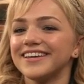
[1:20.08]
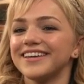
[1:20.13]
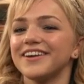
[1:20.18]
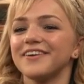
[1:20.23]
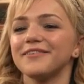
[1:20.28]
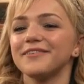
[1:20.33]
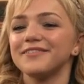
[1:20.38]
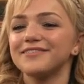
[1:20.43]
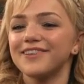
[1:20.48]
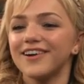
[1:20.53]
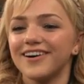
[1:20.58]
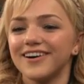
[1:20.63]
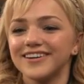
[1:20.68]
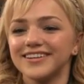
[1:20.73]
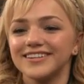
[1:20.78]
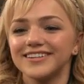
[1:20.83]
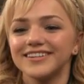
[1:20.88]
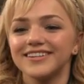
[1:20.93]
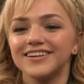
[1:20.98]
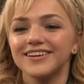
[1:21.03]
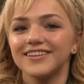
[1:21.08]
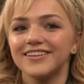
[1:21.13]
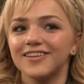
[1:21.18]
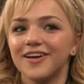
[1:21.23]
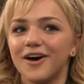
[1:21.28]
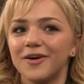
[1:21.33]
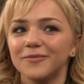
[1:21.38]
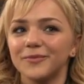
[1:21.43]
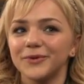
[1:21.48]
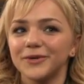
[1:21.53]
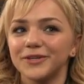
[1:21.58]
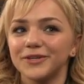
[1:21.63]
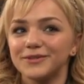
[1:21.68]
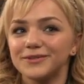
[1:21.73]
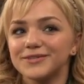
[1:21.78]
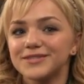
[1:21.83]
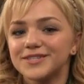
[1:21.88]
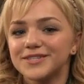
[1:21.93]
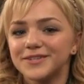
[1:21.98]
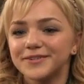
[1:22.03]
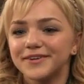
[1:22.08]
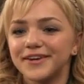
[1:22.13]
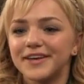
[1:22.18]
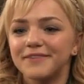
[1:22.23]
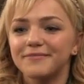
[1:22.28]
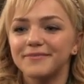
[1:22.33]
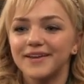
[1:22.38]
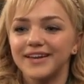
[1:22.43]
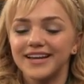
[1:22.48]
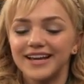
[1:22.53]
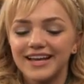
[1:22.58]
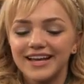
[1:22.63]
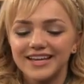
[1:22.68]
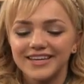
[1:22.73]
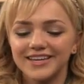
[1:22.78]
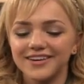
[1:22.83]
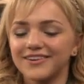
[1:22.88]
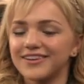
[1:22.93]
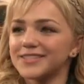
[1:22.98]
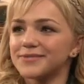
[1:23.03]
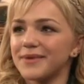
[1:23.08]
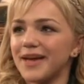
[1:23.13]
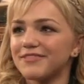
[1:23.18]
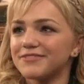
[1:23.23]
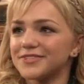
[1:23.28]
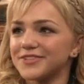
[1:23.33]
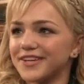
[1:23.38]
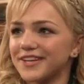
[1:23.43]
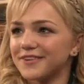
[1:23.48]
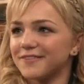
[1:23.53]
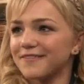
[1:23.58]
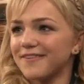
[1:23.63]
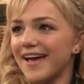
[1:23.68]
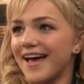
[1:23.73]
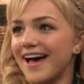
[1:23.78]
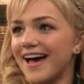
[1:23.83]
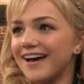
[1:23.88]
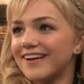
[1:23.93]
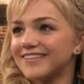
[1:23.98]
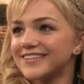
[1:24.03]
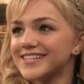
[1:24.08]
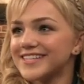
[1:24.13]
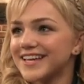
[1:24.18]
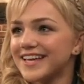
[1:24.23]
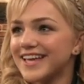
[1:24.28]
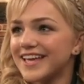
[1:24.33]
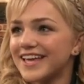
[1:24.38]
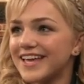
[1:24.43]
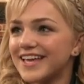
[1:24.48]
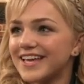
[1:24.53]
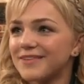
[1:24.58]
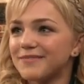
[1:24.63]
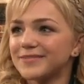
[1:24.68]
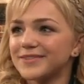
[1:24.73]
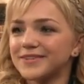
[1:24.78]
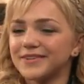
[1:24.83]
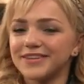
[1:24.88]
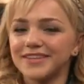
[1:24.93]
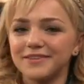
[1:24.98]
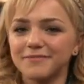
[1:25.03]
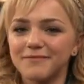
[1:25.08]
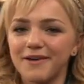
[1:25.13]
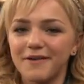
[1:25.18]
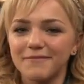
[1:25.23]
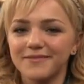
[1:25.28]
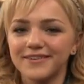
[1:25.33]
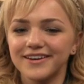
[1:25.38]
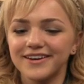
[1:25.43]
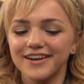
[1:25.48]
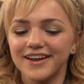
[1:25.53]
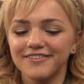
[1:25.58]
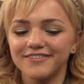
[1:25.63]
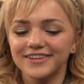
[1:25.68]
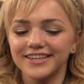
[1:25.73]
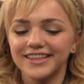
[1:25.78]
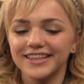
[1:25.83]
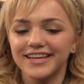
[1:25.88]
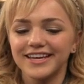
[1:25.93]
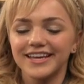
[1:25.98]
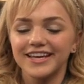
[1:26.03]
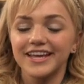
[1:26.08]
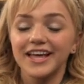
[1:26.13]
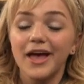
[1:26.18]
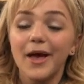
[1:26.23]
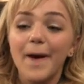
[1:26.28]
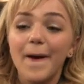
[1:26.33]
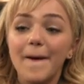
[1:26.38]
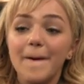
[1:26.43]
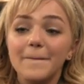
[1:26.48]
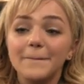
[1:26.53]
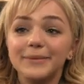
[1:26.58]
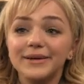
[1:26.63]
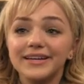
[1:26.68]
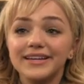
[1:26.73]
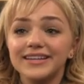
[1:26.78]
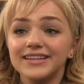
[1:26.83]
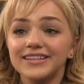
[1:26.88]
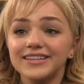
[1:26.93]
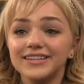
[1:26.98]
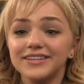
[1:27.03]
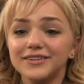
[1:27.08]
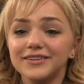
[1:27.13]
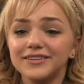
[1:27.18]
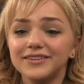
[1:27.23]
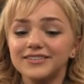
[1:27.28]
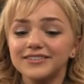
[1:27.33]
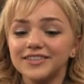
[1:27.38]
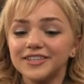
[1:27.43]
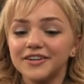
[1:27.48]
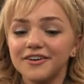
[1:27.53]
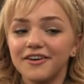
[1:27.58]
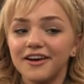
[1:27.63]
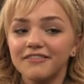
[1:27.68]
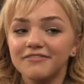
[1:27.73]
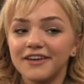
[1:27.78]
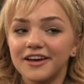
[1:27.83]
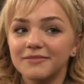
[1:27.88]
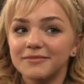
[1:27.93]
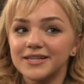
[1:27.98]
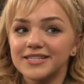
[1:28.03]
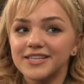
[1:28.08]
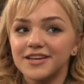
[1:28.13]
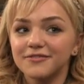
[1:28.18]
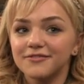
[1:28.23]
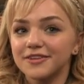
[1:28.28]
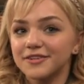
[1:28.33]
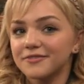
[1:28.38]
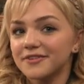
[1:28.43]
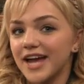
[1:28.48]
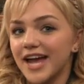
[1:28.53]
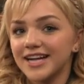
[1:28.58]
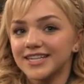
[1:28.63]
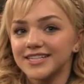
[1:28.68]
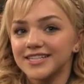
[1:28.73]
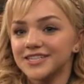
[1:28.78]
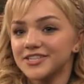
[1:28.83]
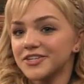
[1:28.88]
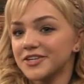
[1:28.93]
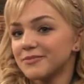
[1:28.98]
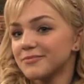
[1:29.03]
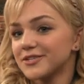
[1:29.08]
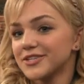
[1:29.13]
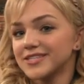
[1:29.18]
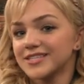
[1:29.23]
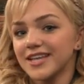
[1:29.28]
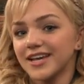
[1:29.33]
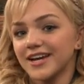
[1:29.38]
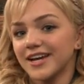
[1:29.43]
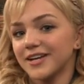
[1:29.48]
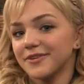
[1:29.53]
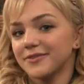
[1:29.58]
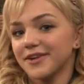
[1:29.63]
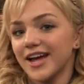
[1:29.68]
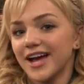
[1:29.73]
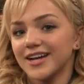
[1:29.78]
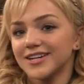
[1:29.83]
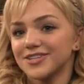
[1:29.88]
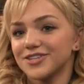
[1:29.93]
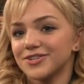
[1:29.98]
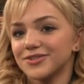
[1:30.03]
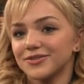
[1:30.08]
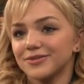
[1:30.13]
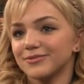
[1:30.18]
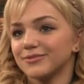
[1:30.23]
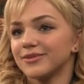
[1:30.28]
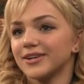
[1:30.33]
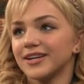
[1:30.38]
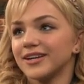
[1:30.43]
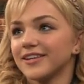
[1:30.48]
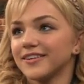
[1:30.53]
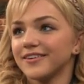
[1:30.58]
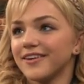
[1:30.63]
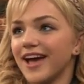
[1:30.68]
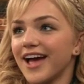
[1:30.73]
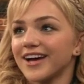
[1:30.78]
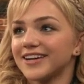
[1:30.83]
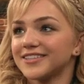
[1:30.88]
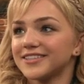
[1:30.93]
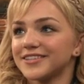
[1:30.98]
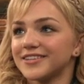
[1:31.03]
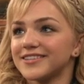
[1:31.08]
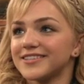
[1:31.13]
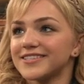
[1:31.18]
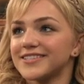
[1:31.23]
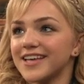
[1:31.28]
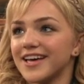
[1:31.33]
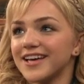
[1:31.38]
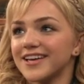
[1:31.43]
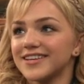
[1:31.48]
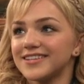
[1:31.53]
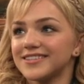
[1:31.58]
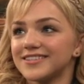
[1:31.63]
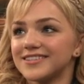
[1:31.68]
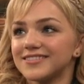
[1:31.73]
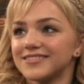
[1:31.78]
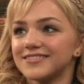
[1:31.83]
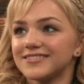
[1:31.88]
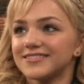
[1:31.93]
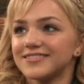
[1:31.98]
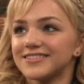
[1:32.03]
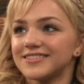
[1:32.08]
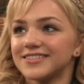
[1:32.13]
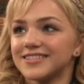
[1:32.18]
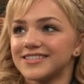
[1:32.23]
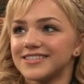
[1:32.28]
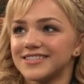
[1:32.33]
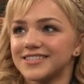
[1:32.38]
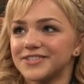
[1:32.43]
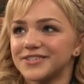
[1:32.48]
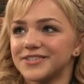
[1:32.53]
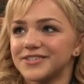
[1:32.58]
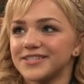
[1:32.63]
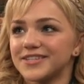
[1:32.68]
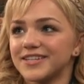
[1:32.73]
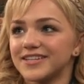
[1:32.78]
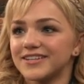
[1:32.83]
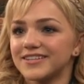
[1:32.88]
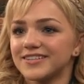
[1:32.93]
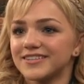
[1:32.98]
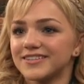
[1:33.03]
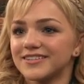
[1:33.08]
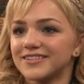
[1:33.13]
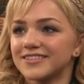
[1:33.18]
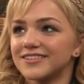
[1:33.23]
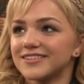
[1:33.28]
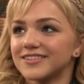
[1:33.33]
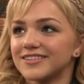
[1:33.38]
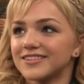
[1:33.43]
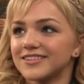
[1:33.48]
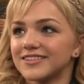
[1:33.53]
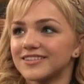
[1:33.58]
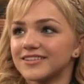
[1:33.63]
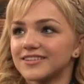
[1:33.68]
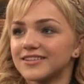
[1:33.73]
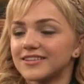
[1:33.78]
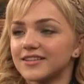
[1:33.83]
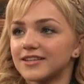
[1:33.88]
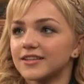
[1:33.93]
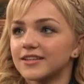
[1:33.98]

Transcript: you know, we've gotten a lot more used to it, but, you know, because we have to get around to him doing the puppet and everything. But, you know, I find myself, like, reacting to him just like I'd react to another actor on set. It's interesting. I'm curious.